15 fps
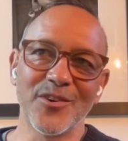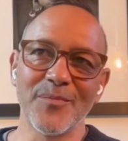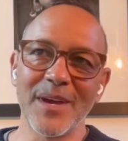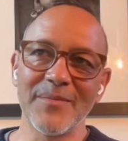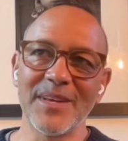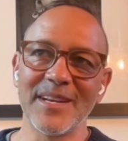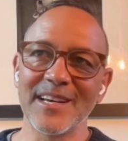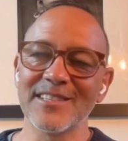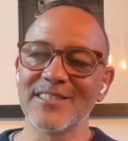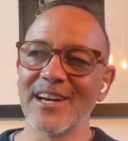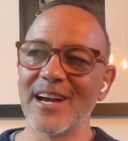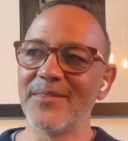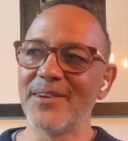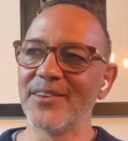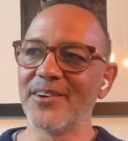Maybe next
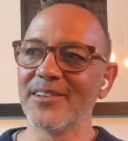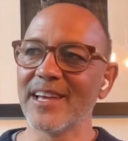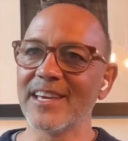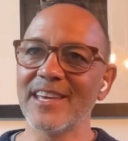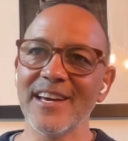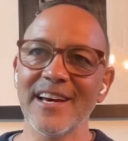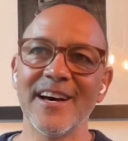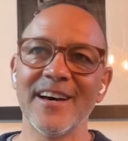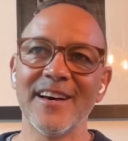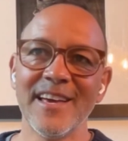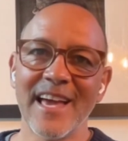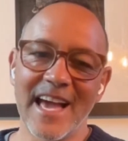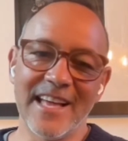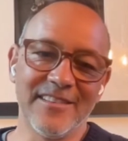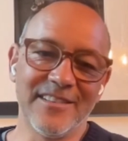time. And they're like, yeah. Right.
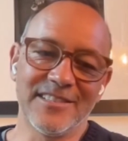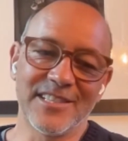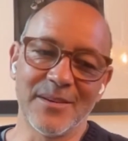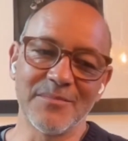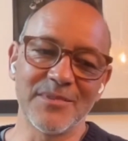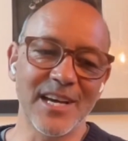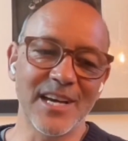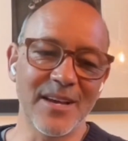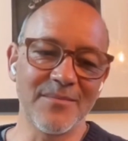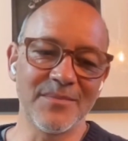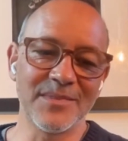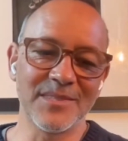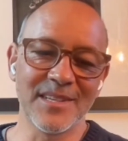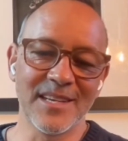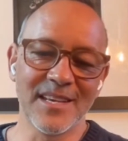And
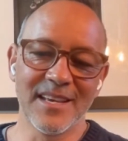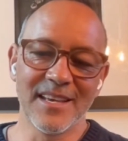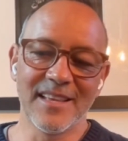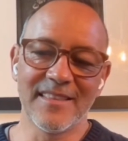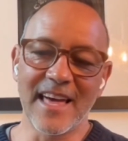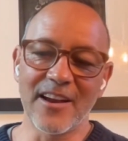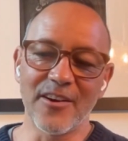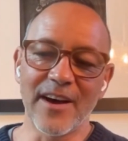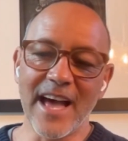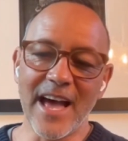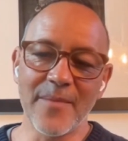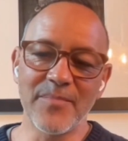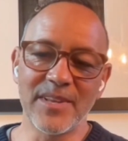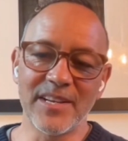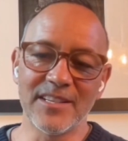sometimes that'll
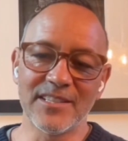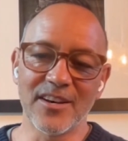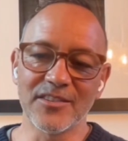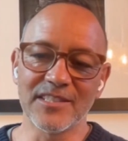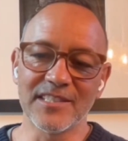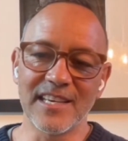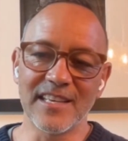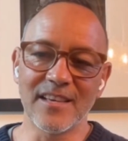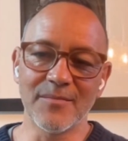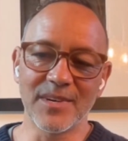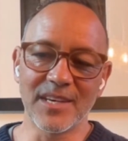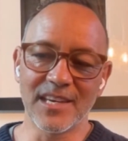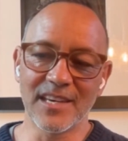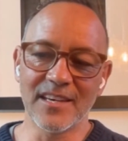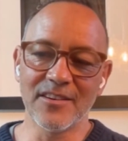happen is I'll see them
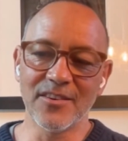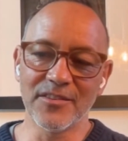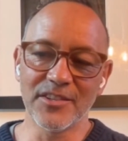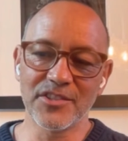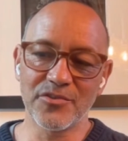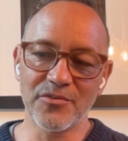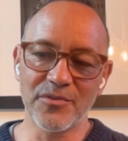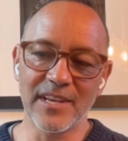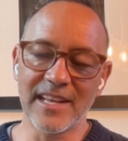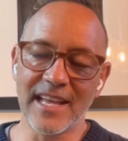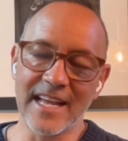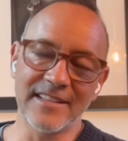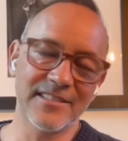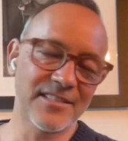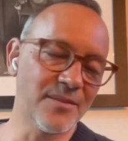again on the street
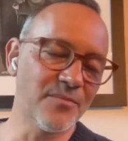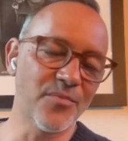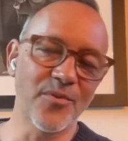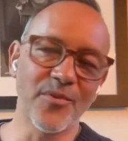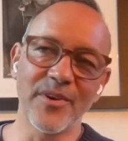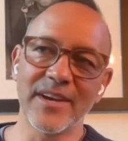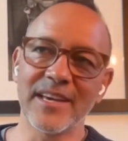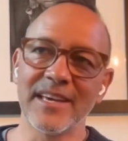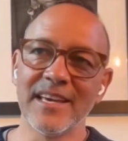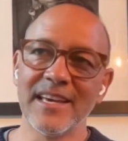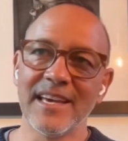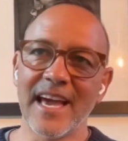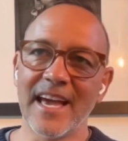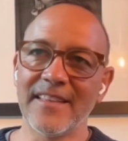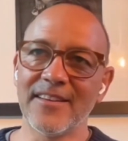at some point
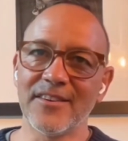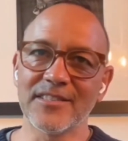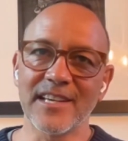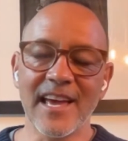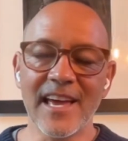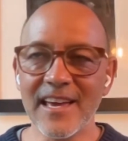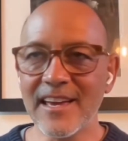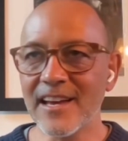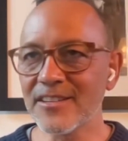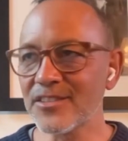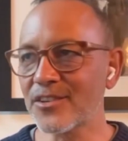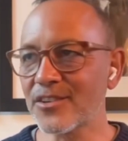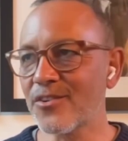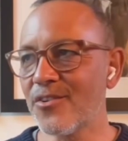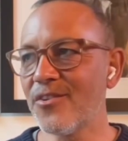and I'll yep. say, Hey, how's
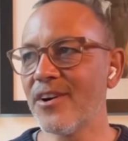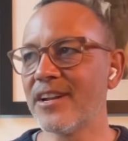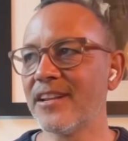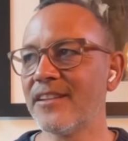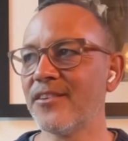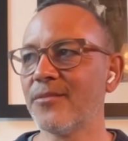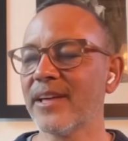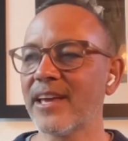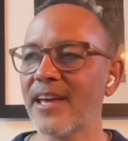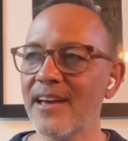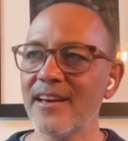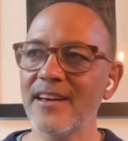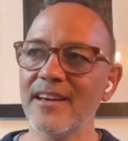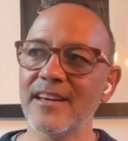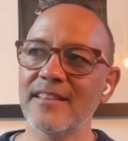it going? And they're like,
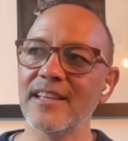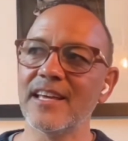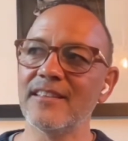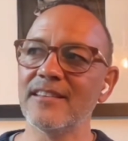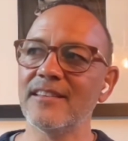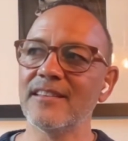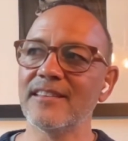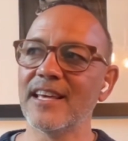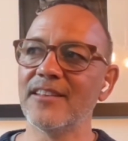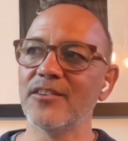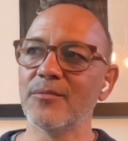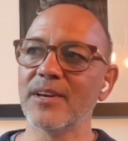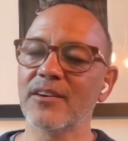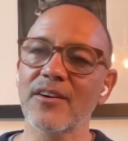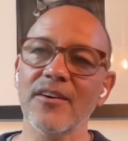Hey, and then, then they'll
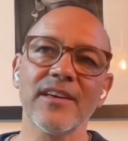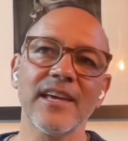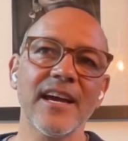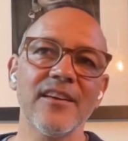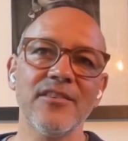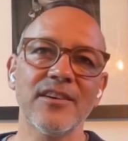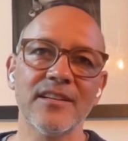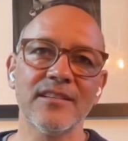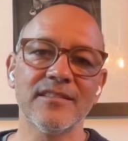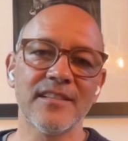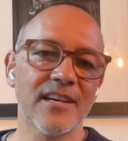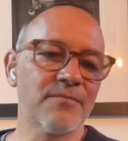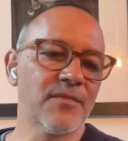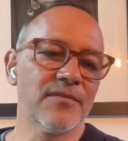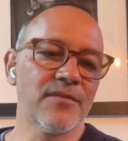be like, Oh yeah, you can
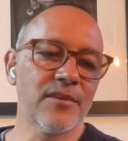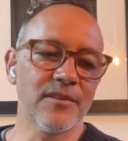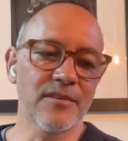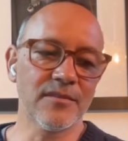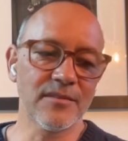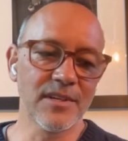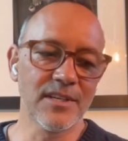take my photo.